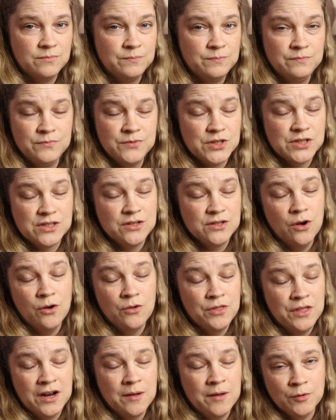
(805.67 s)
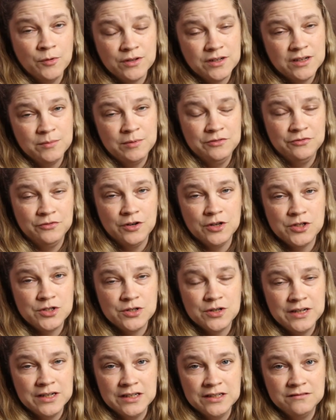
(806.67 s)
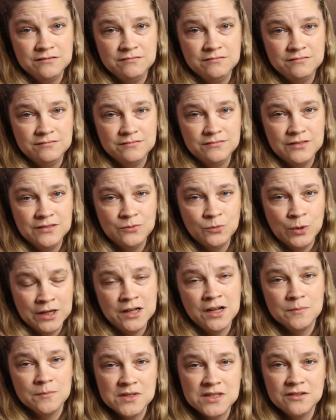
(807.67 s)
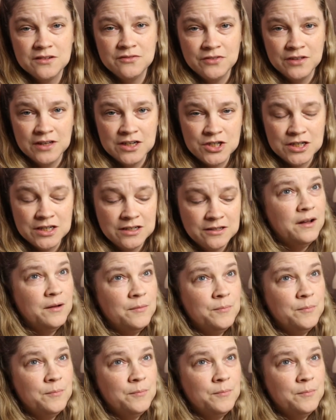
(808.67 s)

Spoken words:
just know that I'm going to be frustrated when it comes to finishing.